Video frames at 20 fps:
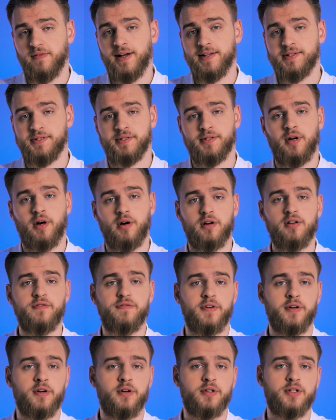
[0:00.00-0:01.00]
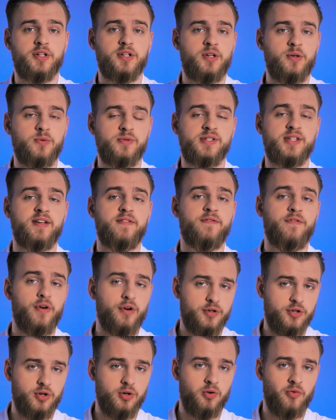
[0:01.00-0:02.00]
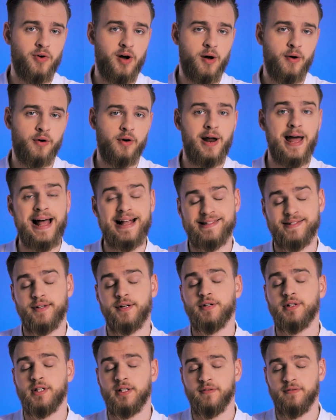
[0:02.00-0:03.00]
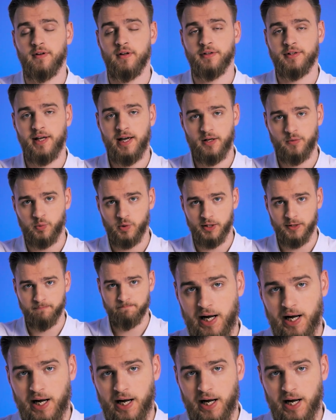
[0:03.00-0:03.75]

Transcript: devices are configured to use the virtual router as their default gateway.